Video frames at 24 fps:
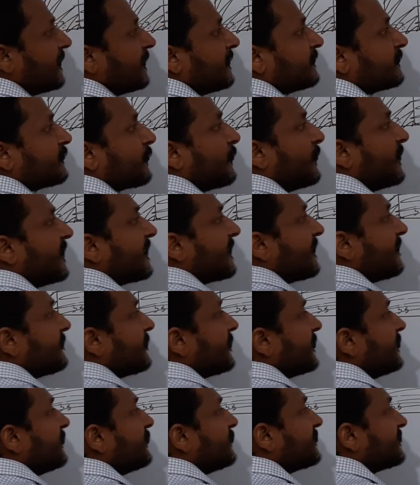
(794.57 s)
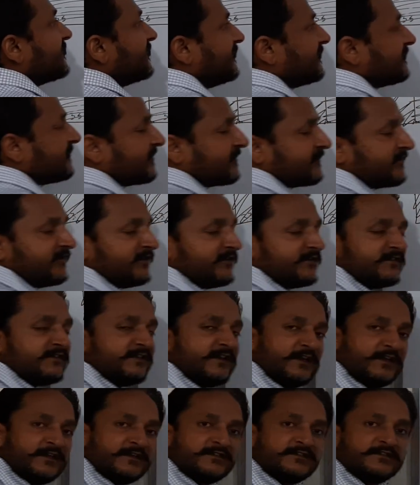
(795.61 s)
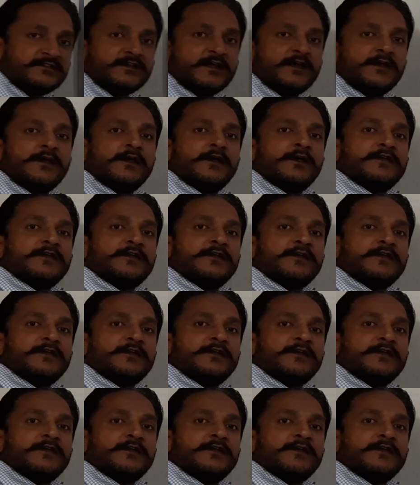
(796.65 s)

So wherever you see 66,